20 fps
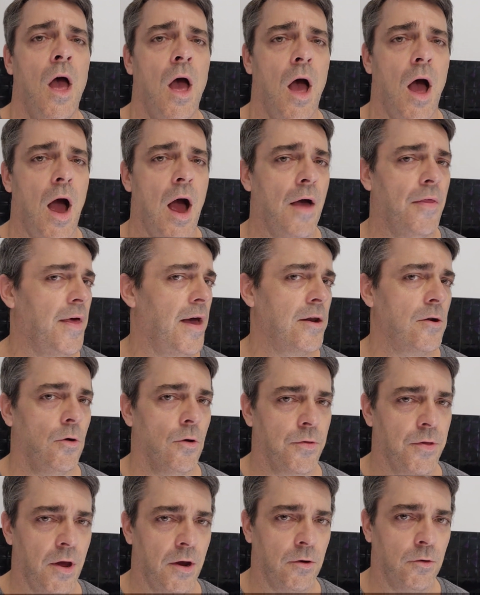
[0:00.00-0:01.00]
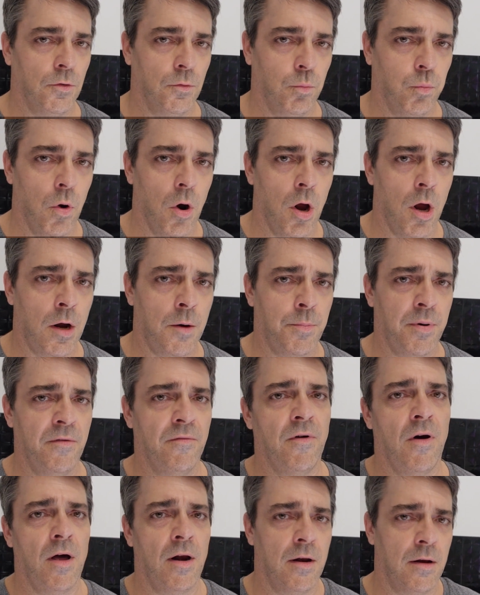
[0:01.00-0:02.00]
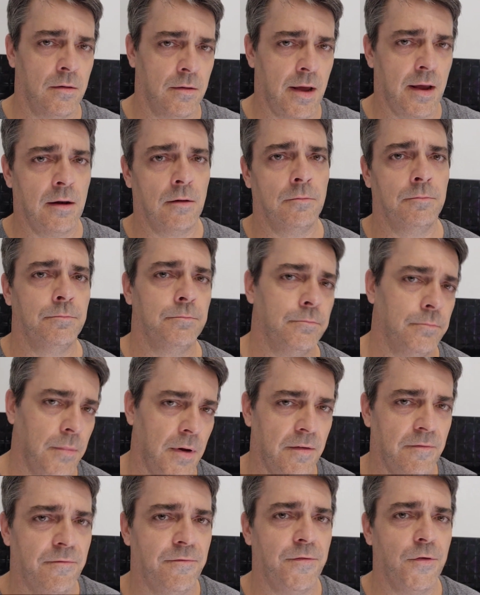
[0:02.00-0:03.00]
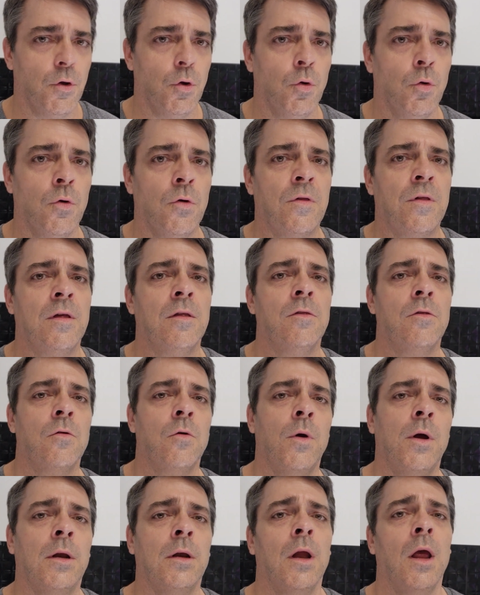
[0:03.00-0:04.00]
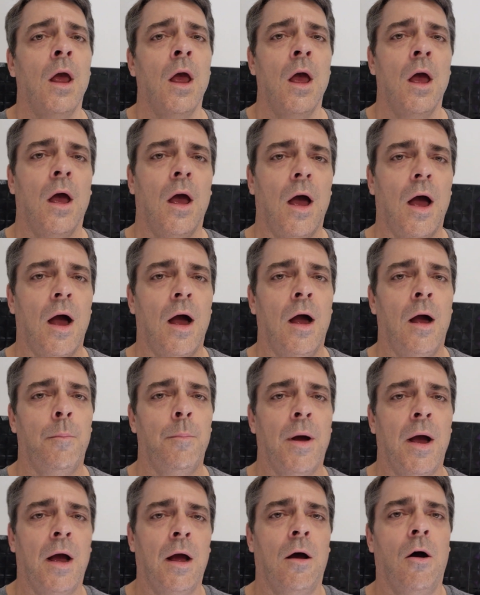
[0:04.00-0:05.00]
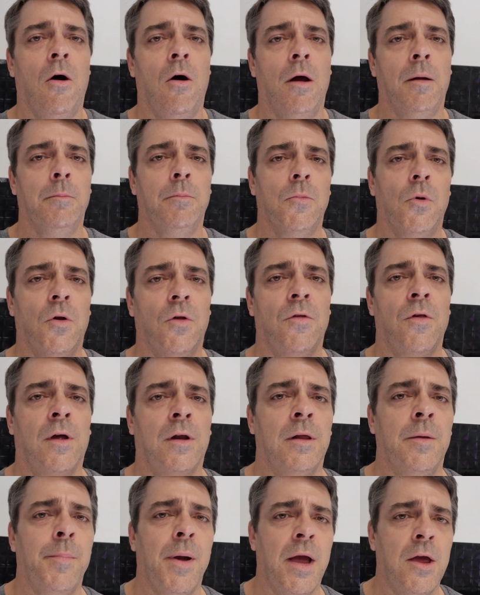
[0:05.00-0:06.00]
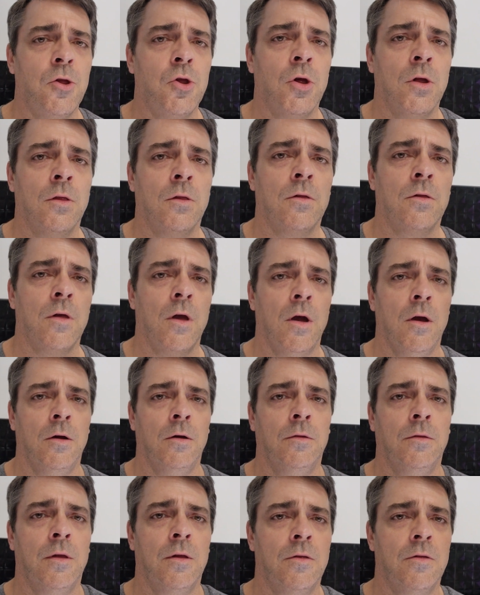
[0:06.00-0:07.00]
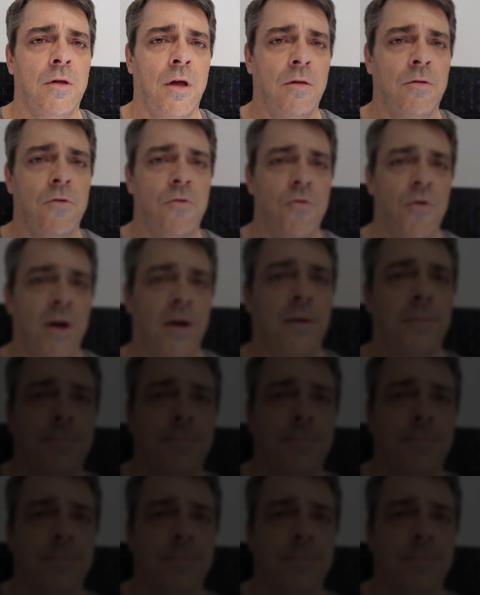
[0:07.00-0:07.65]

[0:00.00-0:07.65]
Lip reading: That also could work, provided that'll infuse into it, but I'm not exactly patient, so this does the trick.